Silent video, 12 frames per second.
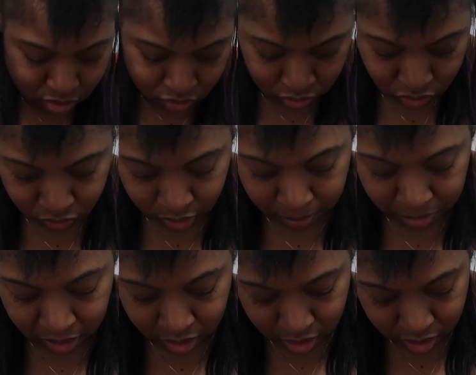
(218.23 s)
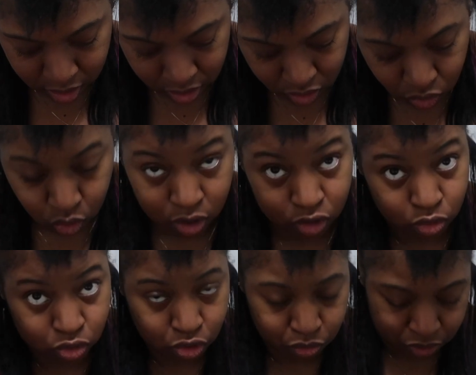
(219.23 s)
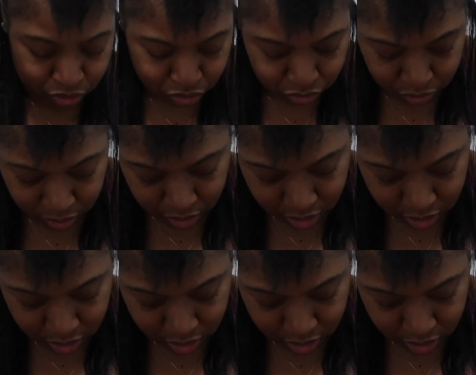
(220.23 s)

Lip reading: do a 3 up there, or do 2 and 2,